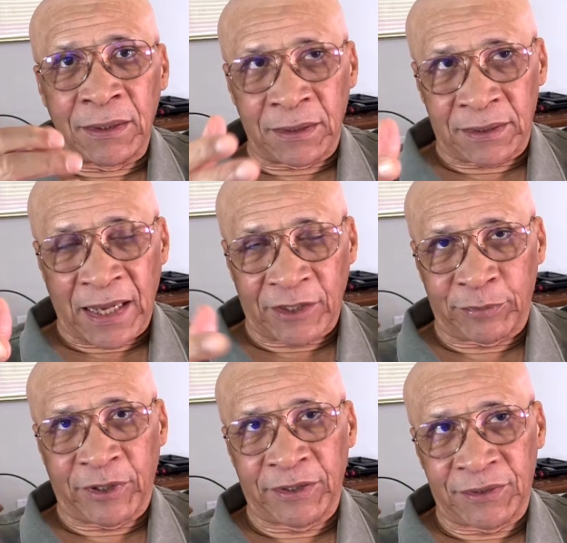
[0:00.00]
need
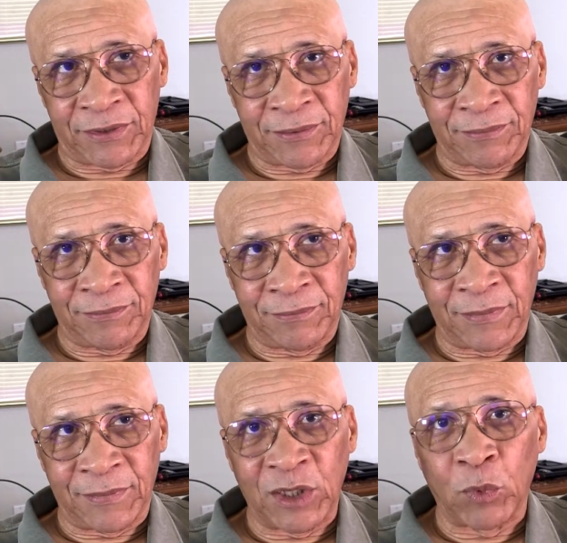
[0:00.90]
tax breaks.
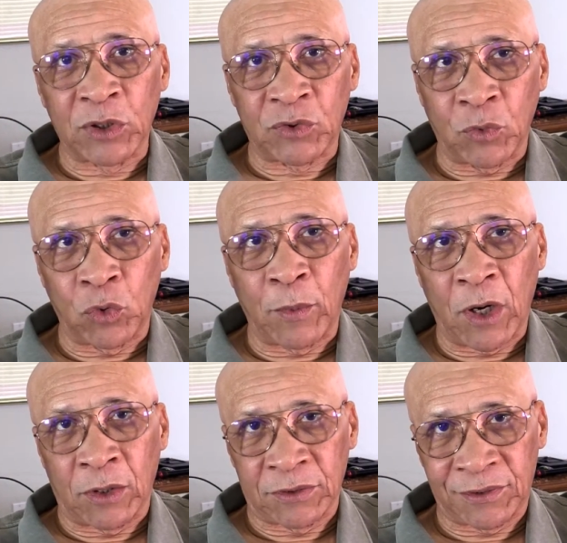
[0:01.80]
He wants to go to
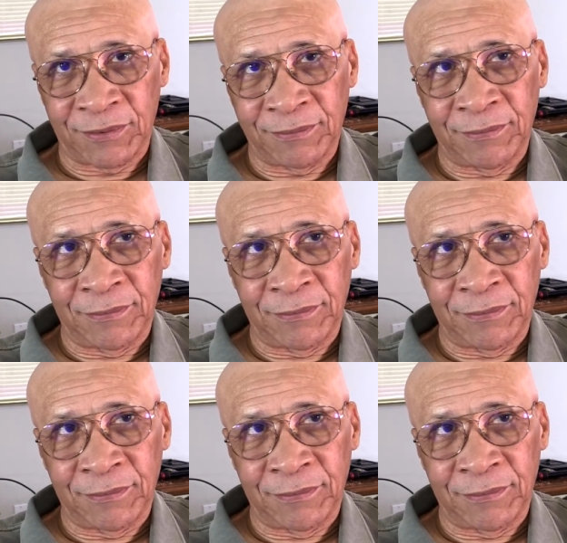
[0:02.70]
Mars.